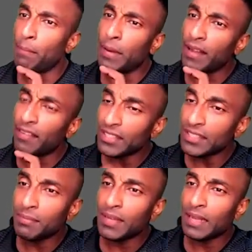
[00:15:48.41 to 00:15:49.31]
but after
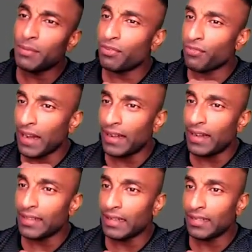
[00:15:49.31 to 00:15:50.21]
some time you are
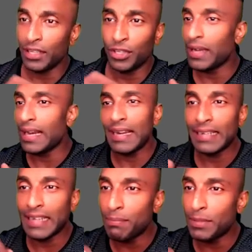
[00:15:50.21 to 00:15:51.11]
finding that you are
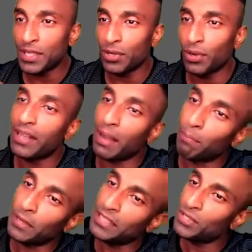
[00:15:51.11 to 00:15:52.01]
getting 10% only
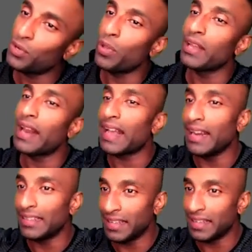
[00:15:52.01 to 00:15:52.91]
company is growing like
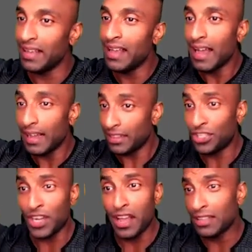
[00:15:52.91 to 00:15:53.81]
anything and the
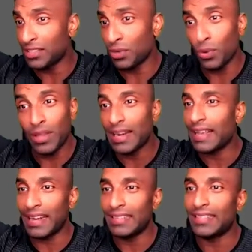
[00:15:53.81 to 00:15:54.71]
share is growing
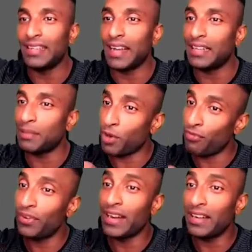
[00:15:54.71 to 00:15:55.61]
like anything and the
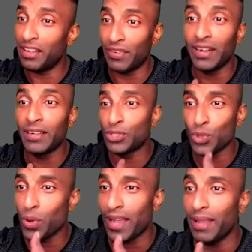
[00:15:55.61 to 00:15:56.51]
profit and dividend is
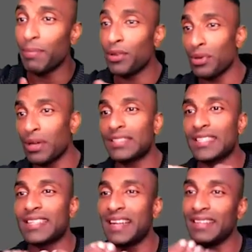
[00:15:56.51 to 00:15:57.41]
so high but you are
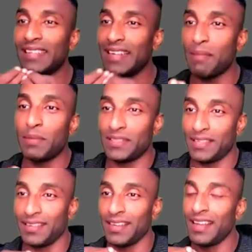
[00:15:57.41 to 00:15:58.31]
just getting the
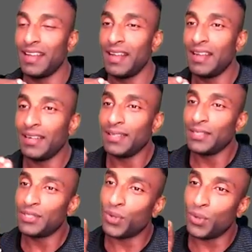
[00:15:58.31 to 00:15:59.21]
10%
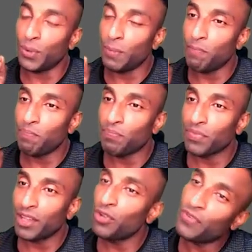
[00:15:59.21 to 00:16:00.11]
so
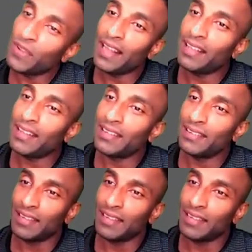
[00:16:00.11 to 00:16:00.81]
you feel like